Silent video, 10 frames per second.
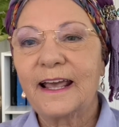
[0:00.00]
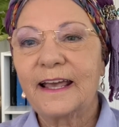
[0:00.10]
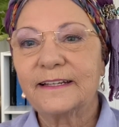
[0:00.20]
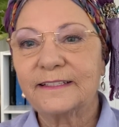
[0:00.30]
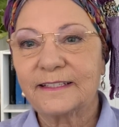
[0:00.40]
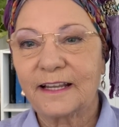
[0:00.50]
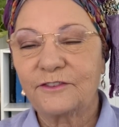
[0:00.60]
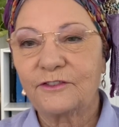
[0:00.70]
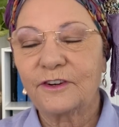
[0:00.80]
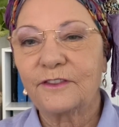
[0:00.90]

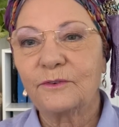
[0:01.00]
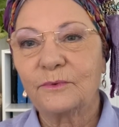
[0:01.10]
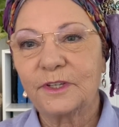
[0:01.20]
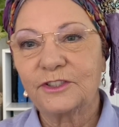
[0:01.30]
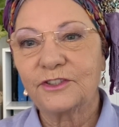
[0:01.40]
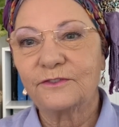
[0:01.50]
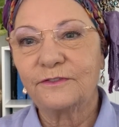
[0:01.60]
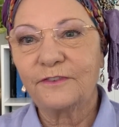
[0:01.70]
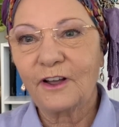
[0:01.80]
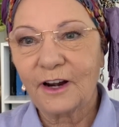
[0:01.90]
etc., that we should
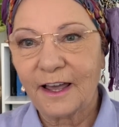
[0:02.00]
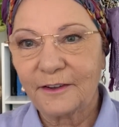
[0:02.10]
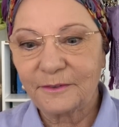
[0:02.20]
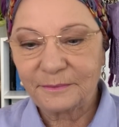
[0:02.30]
follow.